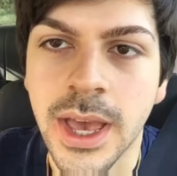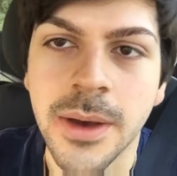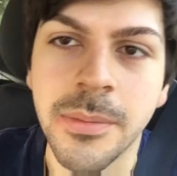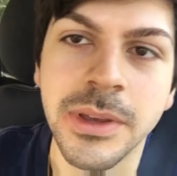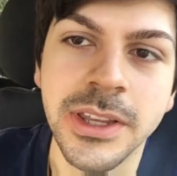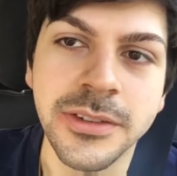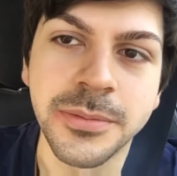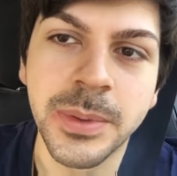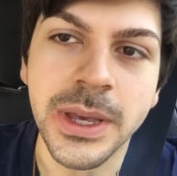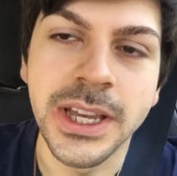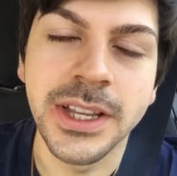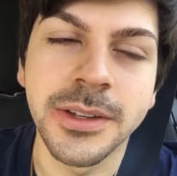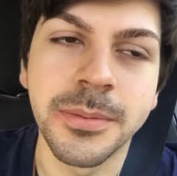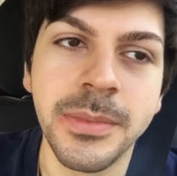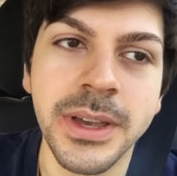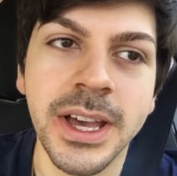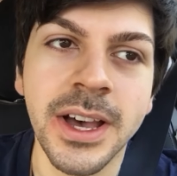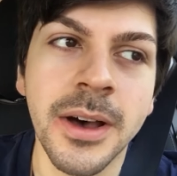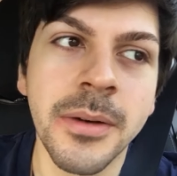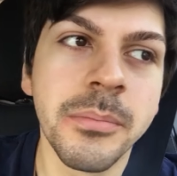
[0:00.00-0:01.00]
Gabby's picked
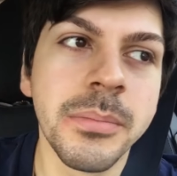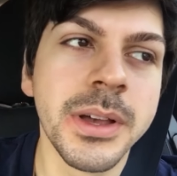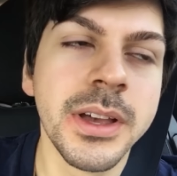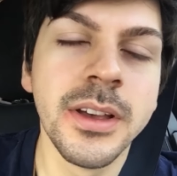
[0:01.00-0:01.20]
me up.